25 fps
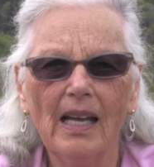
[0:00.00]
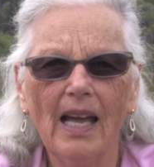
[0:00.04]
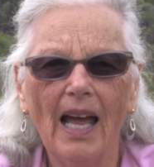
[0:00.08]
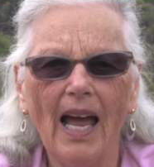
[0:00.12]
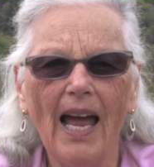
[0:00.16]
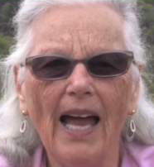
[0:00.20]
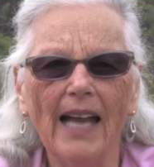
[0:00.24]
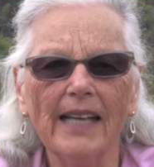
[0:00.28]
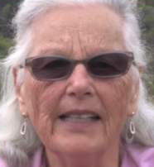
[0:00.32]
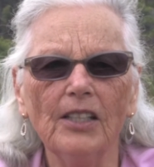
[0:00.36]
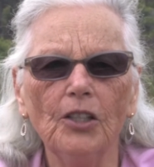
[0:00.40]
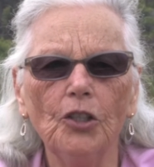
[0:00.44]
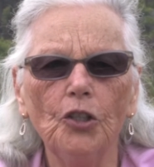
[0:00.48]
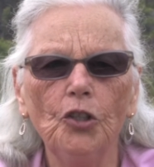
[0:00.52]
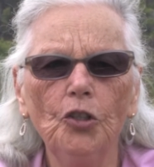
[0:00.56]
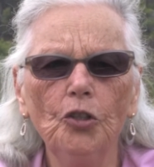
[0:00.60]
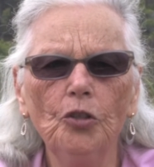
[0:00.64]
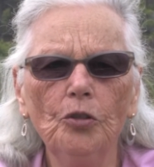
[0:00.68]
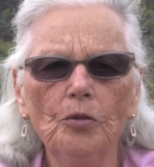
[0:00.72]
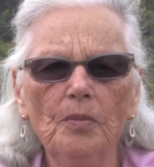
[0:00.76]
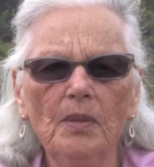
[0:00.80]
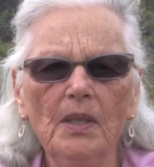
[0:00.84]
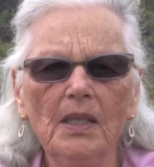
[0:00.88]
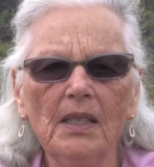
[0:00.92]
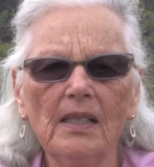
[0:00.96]
and
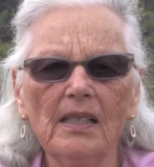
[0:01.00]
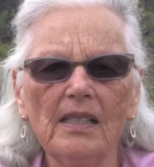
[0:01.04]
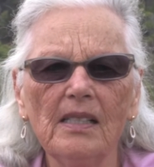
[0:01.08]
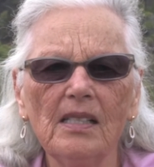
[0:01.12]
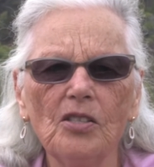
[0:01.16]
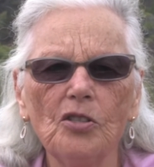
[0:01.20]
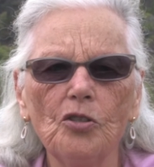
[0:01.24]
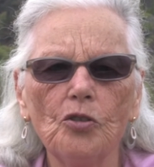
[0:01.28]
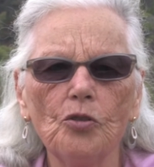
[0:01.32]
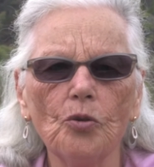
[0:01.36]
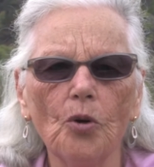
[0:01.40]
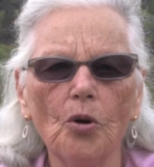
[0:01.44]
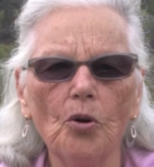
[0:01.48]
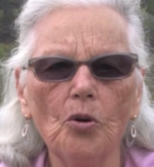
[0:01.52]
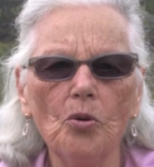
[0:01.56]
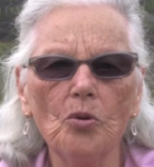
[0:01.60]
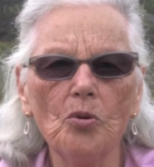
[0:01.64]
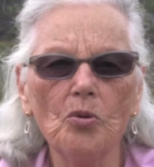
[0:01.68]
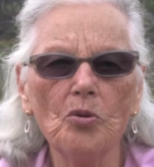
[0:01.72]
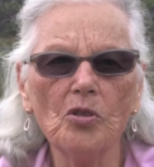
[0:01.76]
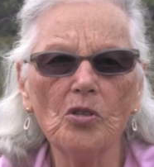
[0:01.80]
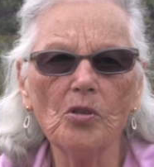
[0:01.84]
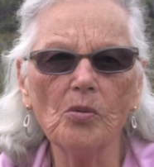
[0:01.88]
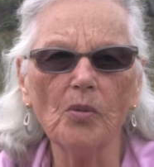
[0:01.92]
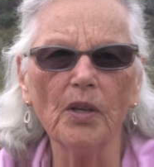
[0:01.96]
humanless
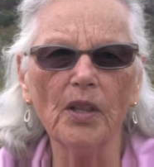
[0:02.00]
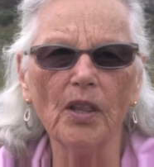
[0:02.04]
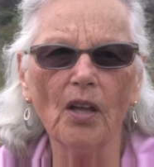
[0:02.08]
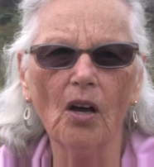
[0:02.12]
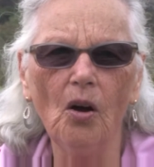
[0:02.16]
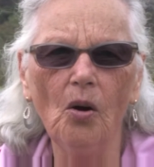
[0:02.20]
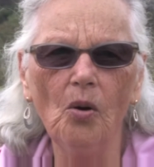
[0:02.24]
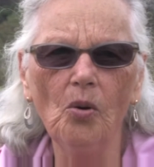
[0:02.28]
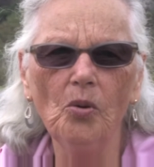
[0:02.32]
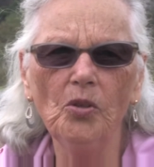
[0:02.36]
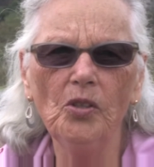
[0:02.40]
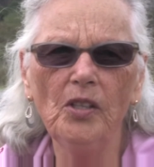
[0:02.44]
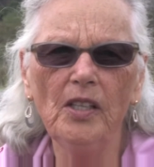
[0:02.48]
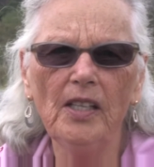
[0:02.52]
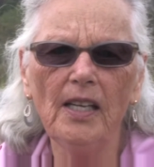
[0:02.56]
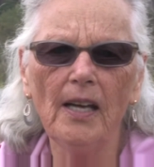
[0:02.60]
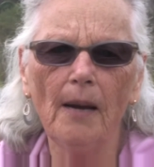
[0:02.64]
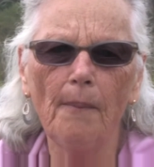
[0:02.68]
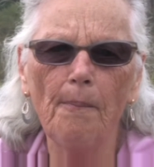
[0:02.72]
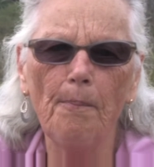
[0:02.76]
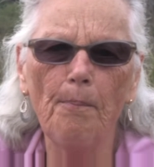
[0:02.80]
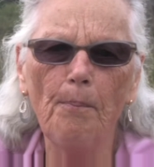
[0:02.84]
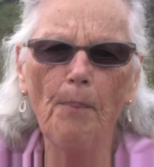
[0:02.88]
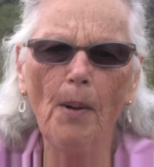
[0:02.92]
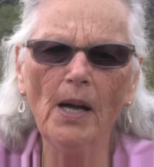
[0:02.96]
drones with only a
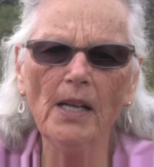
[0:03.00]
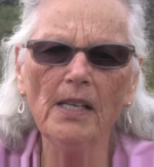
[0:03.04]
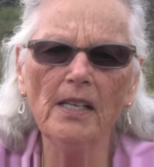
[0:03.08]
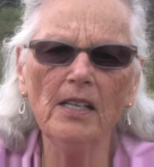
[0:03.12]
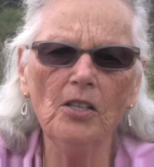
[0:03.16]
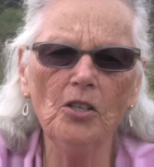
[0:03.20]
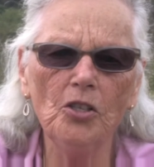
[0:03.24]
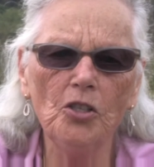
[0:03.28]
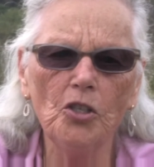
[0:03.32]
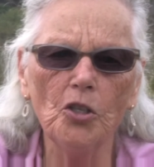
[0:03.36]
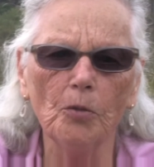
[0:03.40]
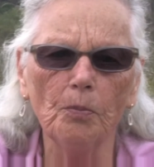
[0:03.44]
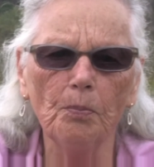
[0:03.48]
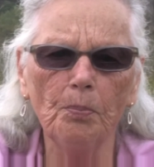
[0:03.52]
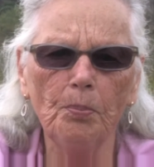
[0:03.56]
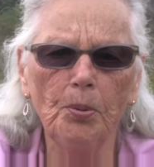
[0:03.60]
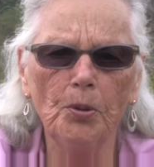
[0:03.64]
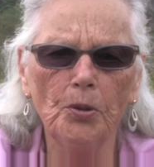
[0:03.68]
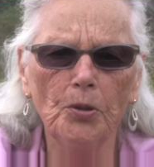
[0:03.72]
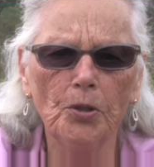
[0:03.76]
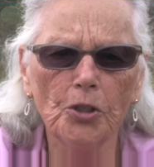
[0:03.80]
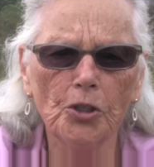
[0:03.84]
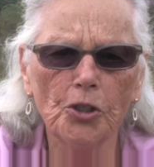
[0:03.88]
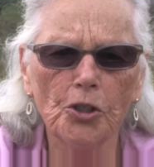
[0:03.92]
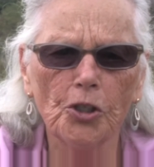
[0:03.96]
button to
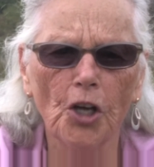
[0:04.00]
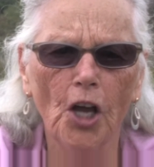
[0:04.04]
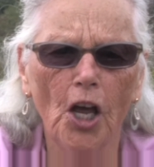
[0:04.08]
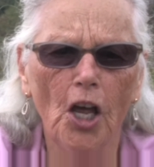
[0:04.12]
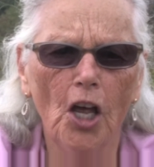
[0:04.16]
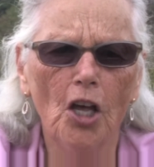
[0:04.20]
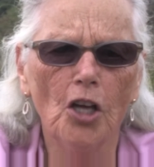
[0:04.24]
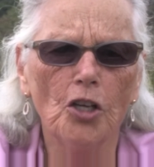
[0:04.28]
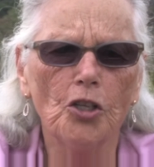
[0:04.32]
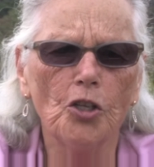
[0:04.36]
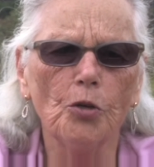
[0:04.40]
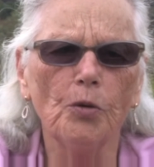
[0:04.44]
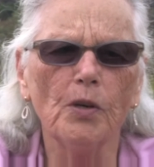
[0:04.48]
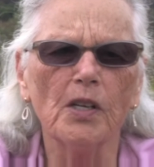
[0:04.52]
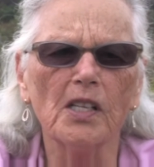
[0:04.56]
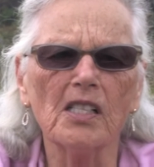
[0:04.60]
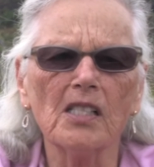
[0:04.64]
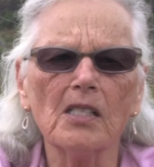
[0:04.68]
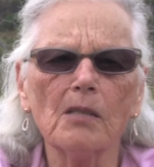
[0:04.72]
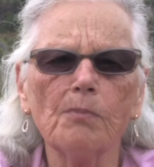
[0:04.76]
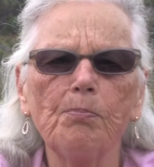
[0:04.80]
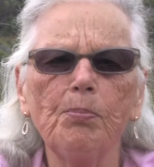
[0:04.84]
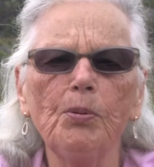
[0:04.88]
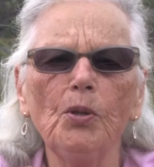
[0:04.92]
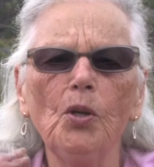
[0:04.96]
push to
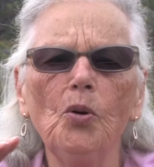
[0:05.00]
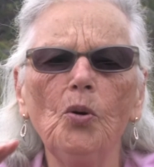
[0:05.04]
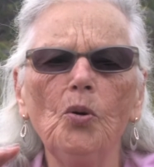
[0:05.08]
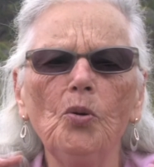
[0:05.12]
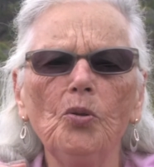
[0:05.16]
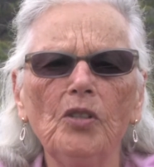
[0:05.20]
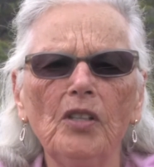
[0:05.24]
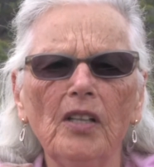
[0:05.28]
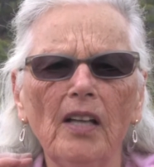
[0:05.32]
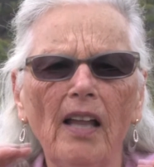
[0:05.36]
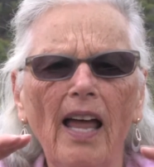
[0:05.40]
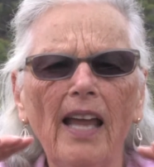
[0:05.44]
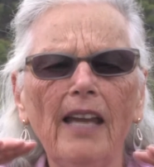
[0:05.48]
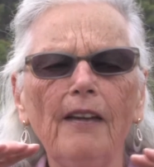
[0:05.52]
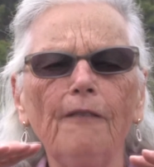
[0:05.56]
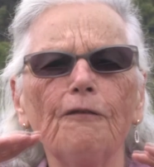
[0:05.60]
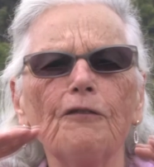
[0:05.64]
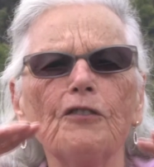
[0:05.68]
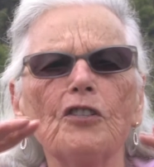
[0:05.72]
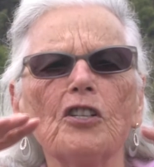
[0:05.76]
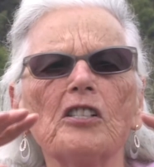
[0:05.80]
explode life to